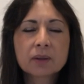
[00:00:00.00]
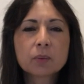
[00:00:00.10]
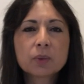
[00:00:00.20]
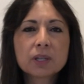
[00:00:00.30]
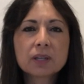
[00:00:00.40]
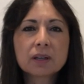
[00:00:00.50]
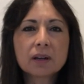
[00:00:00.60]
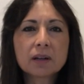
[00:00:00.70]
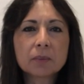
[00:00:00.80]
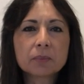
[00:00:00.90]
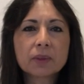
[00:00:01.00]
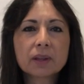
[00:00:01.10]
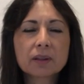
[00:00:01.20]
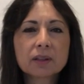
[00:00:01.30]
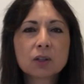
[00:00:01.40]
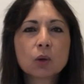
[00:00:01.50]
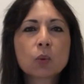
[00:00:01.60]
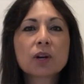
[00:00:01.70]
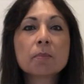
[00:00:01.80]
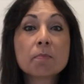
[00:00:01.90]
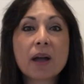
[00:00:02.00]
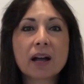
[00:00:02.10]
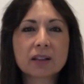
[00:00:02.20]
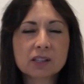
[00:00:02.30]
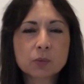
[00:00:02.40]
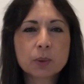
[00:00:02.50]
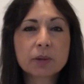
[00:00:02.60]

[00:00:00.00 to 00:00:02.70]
we, um, you know, we're in balance.